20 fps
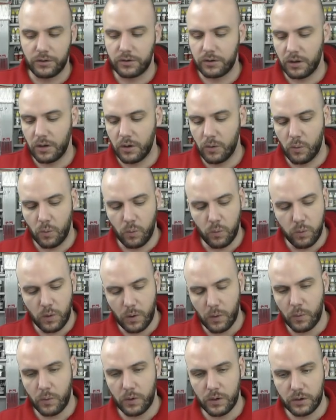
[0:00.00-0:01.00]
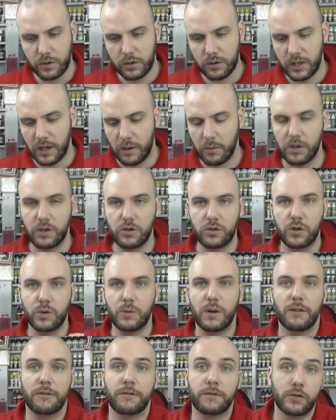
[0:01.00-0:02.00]
So what we want to do now is
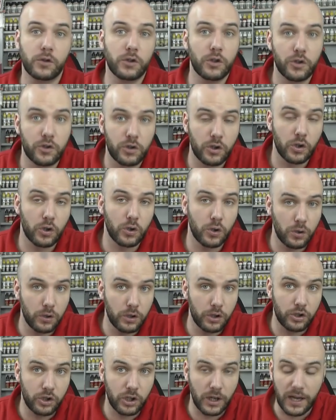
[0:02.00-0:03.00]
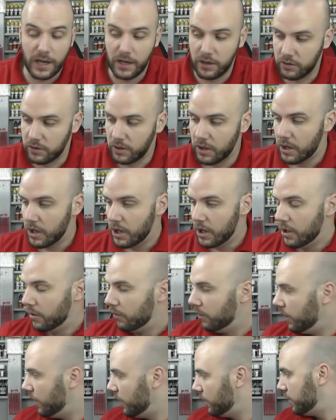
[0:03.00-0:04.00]
do our first colour change.
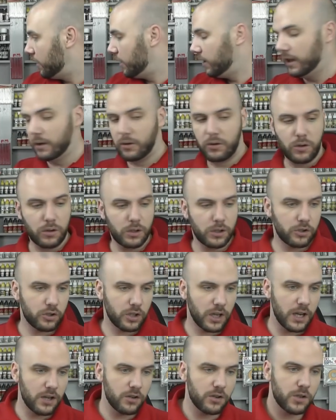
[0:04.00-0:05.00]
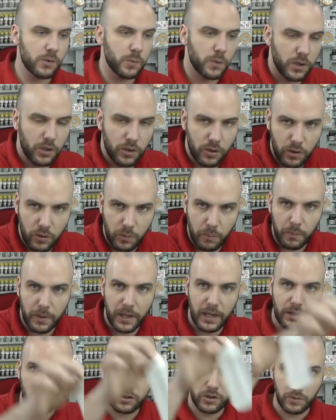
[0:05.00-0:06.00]
Right, now colour changes, we can come
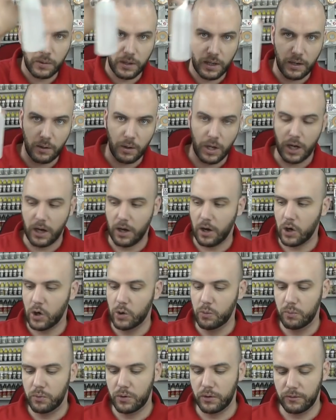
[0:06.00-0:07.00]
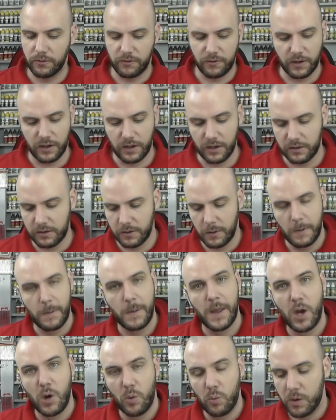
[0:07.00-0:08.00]
back to our homebrew thinners.
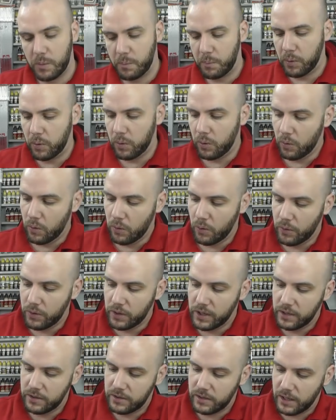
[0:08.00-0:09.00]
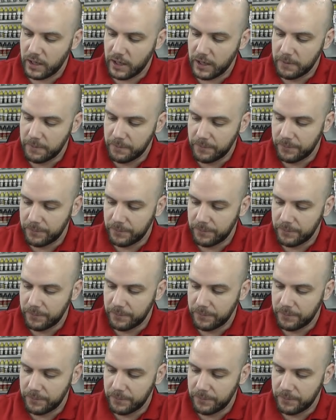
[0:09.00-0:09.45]
We pour this in.